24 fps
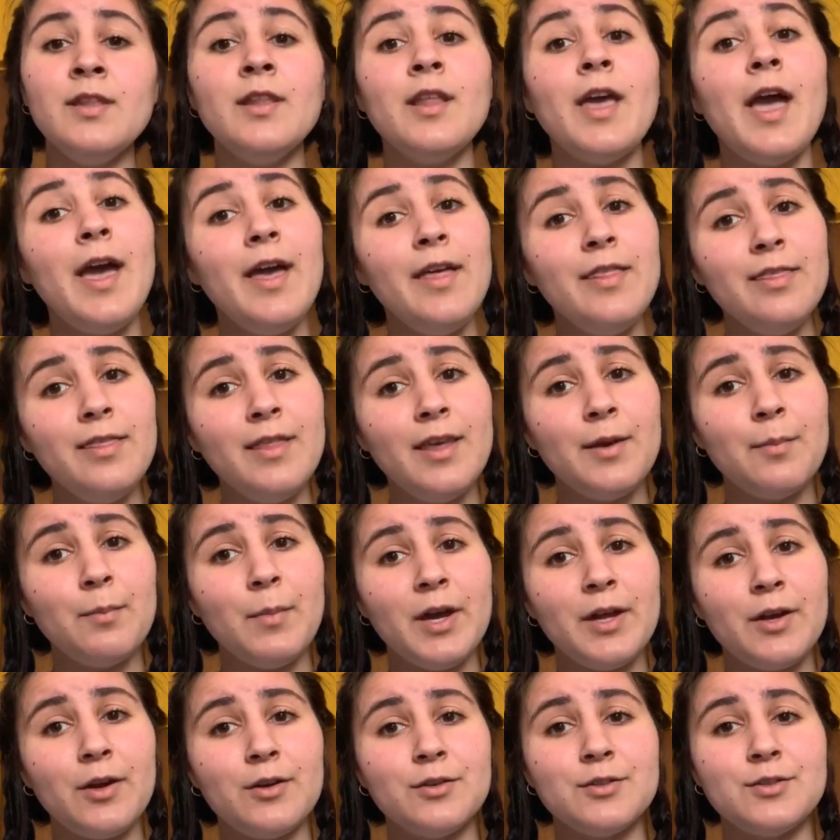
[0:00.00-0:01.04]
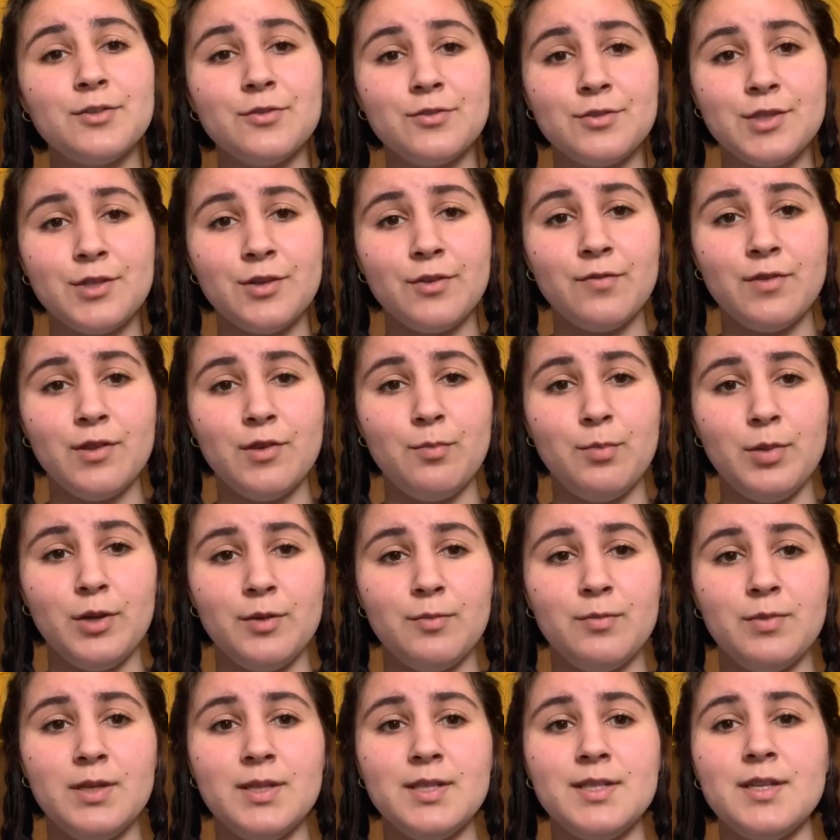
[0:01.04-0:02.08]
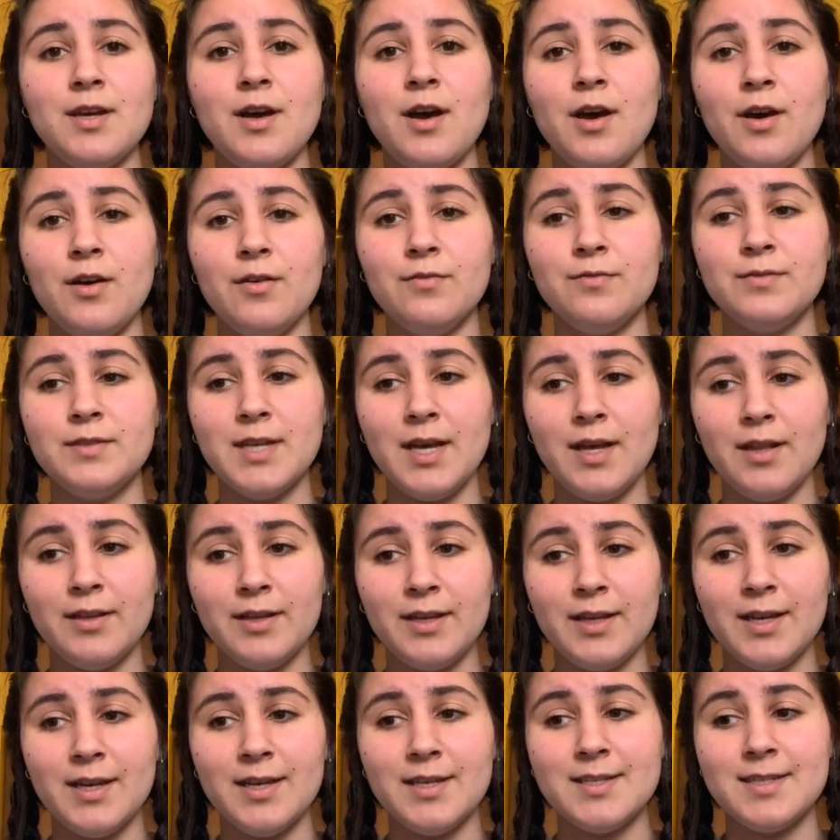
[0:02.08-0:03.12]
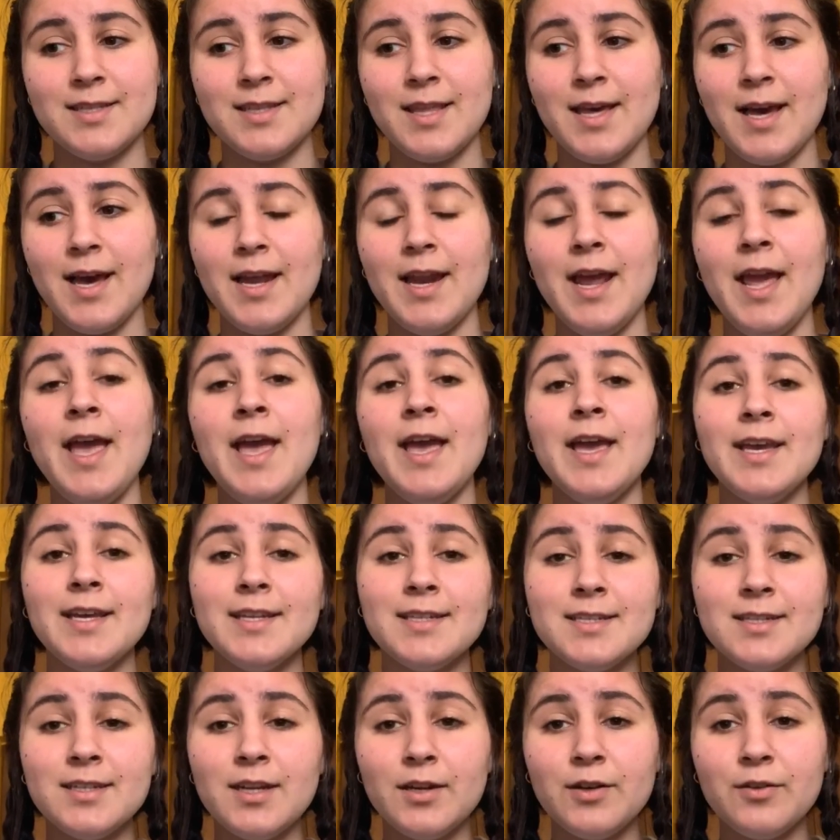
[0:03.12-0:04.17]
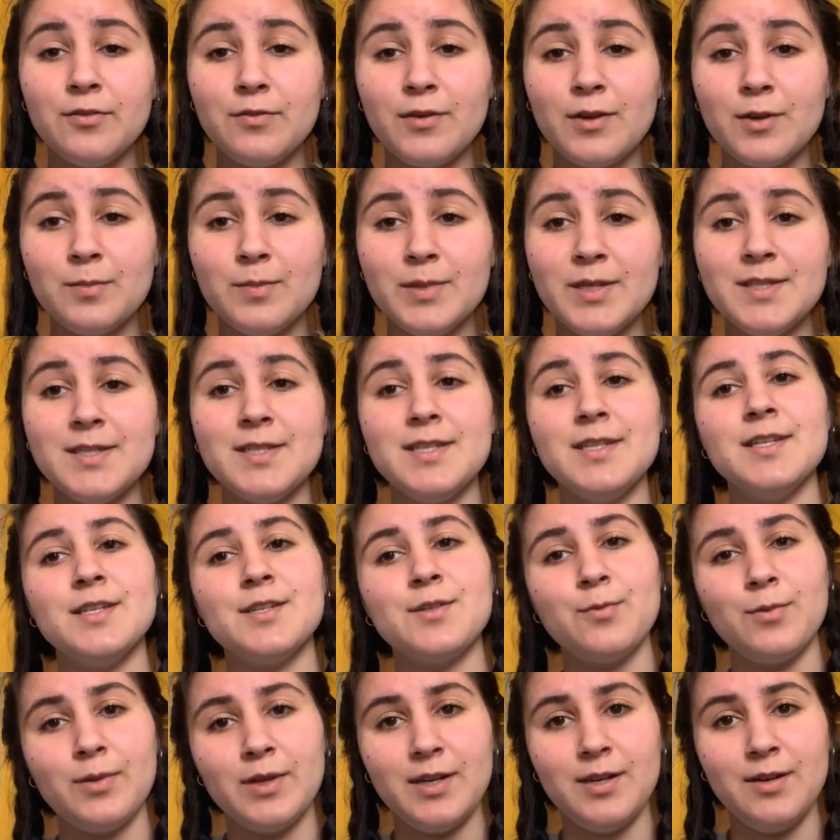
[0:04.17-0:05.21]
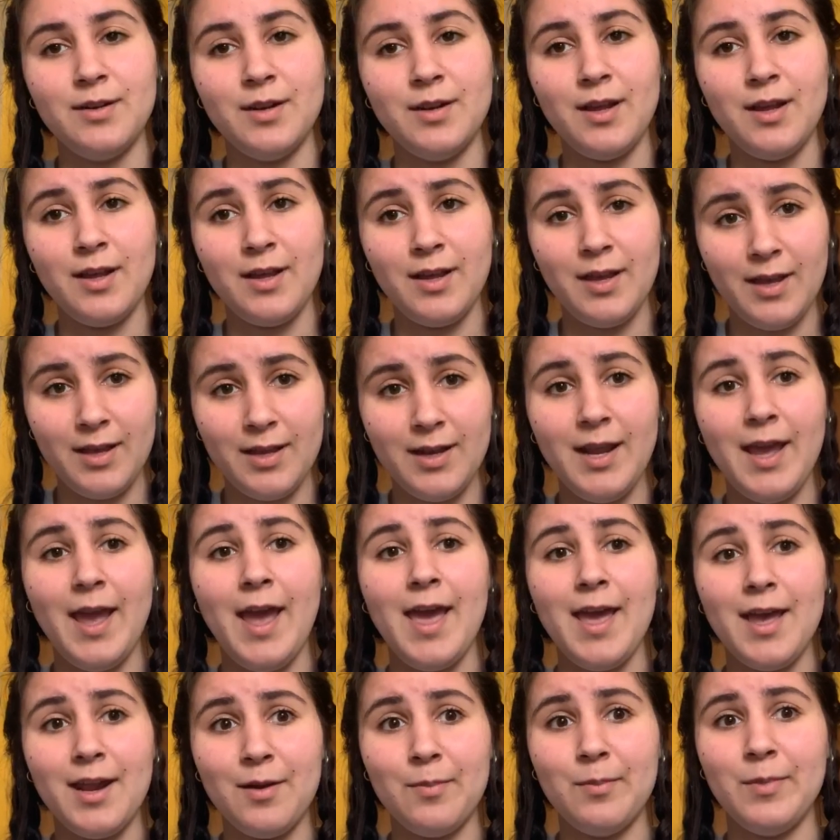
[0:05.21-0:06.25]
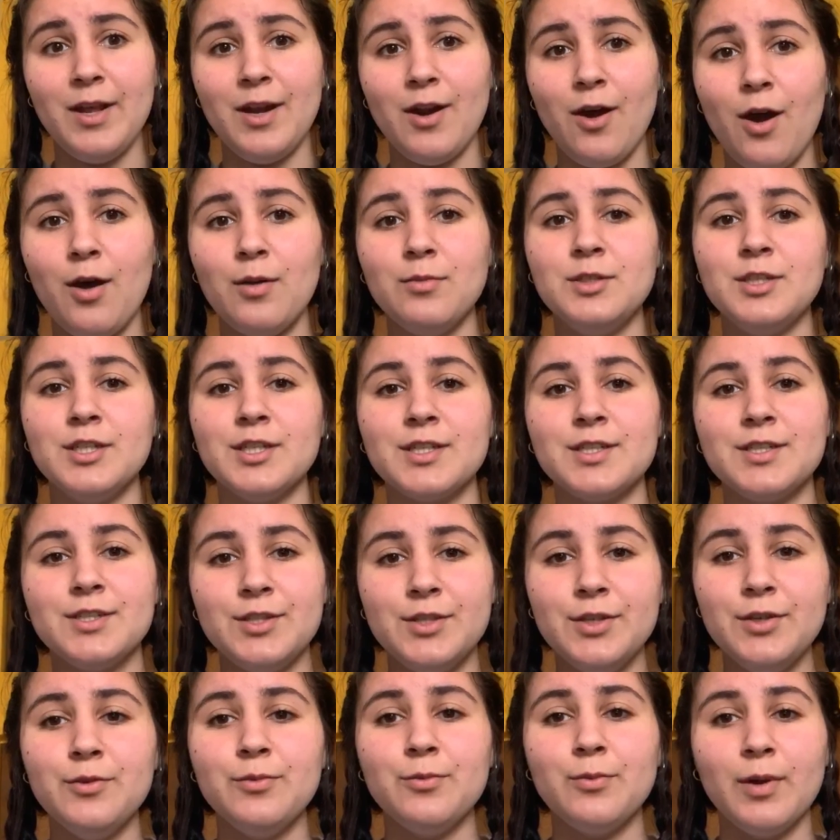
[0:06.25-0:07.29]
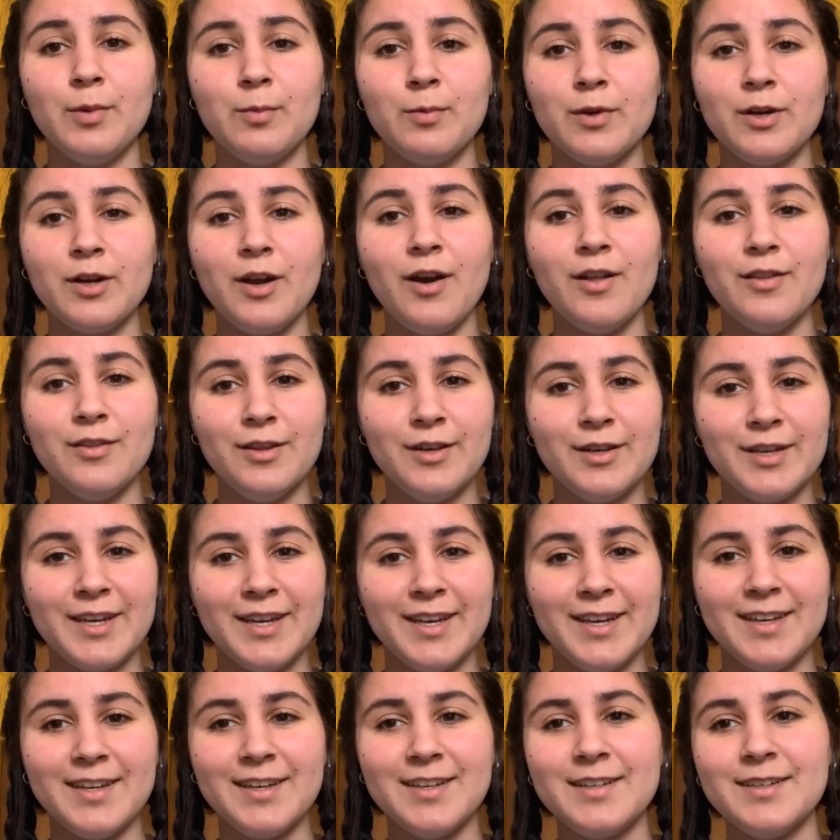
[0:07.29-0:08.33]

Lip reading: And they might also serve the purpose of telling us that it's none of our business what inanimate objects do when we're not looking.